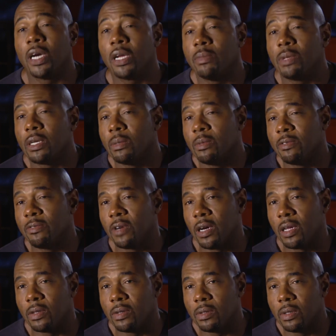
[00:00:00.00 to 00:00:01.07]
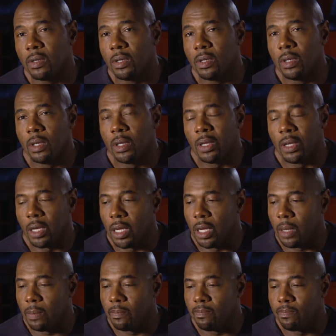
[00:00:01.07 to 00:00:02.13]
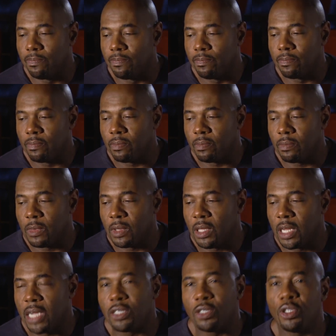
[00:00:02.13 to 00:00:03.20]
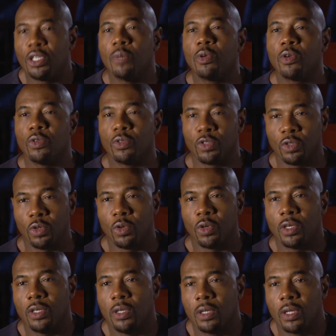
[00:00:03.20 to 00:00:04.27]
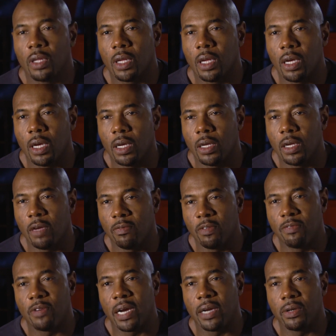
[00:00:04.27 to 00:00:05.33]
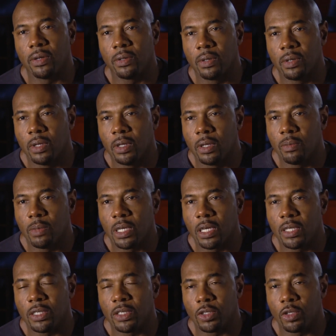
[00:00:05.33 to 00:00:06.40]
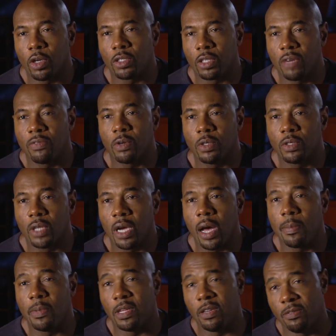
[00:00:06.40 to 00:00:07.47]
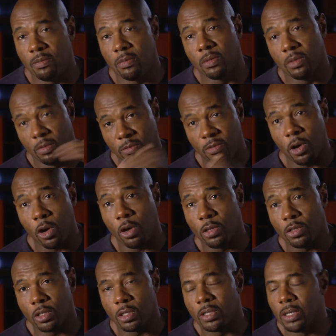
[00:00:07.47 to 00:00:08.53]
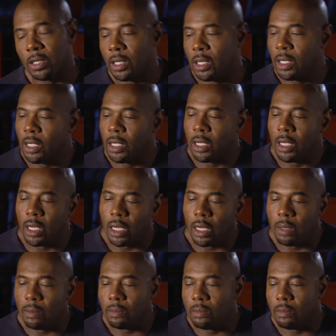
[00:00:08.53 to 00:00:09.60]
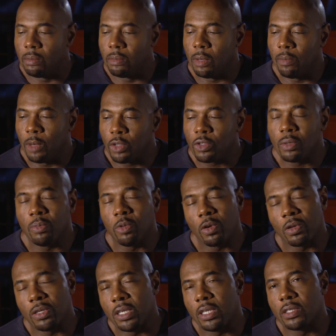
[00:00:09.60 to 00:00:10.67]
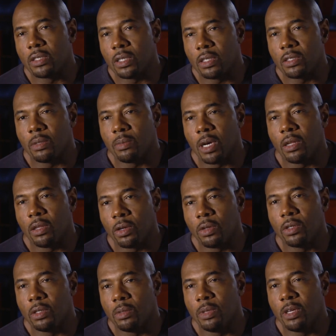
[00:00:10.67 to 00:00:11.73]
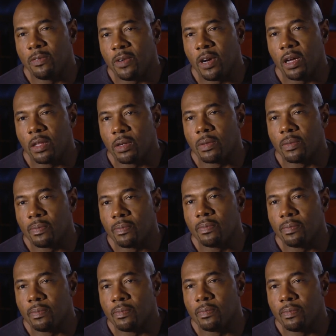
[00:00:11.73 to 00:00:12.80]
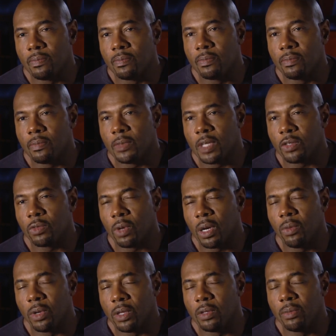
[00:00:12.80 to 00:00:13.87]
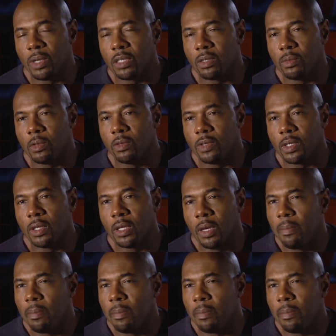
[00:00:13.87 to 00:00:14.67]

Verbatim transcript: how to become a father. Um, not your typical story uh, of a fighter, because he starts off on top and falls. Um, but most importantly, it's, it's about learning to be a father. That's why I wanted to make the movie.